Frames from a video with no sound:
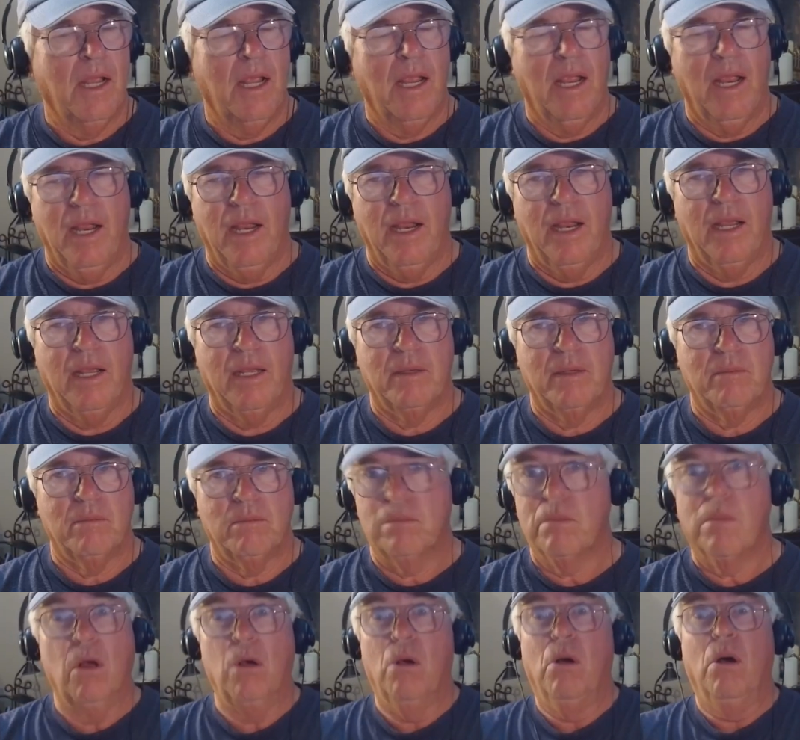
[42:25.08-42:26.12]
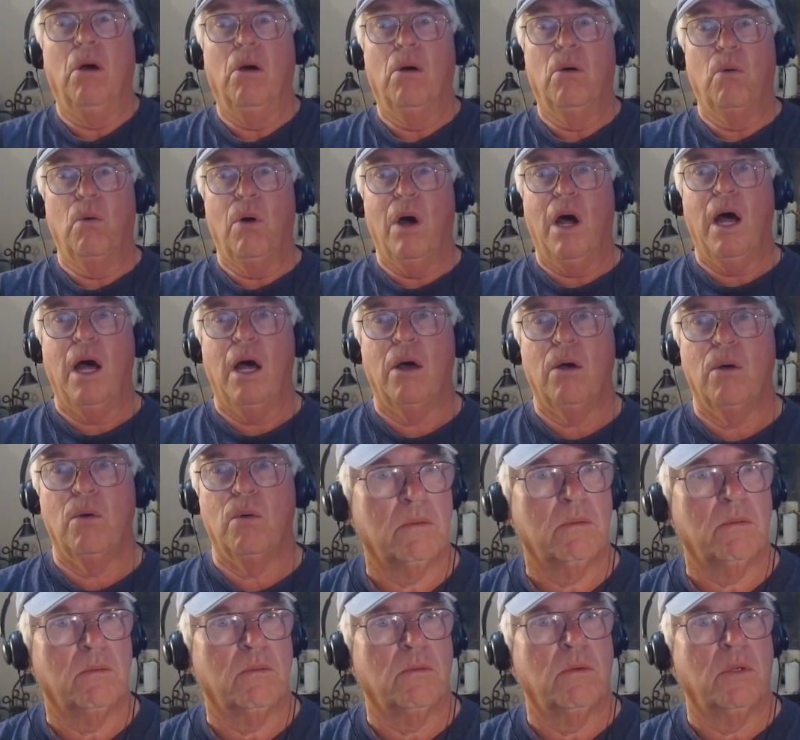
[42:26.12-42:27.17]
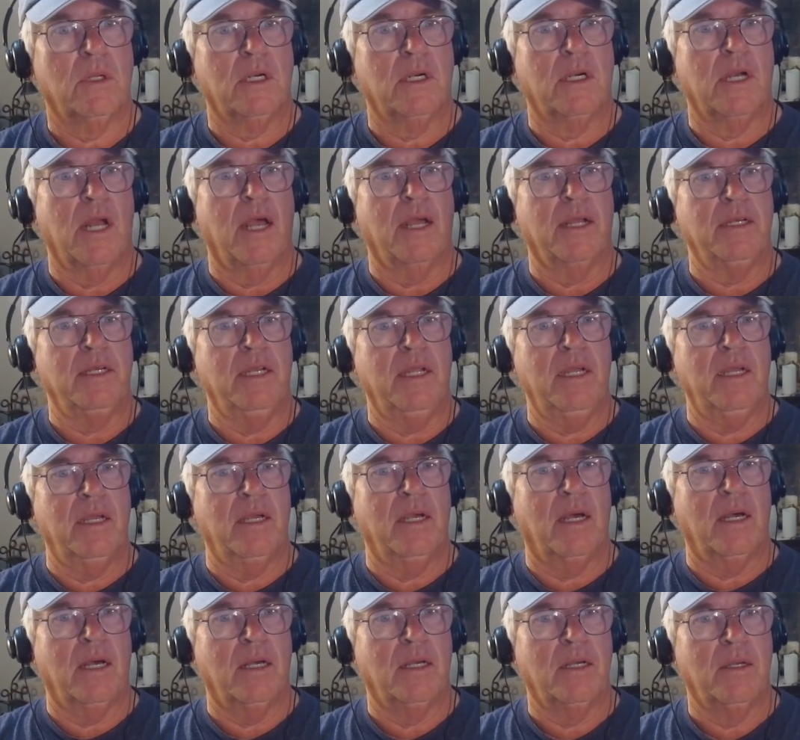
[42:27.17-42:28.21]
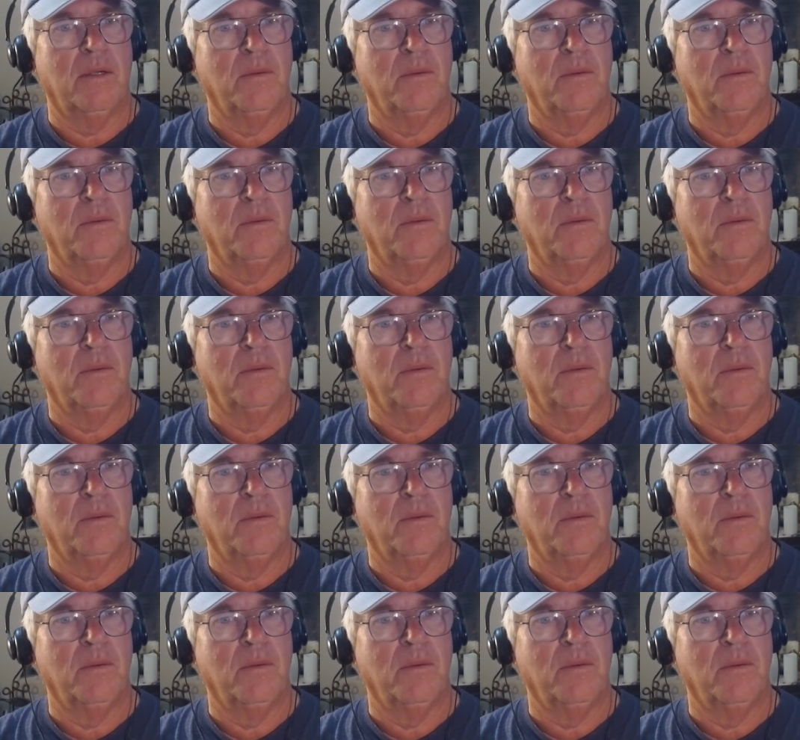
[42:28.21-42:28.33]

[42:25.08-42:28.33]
And wow, what an idea.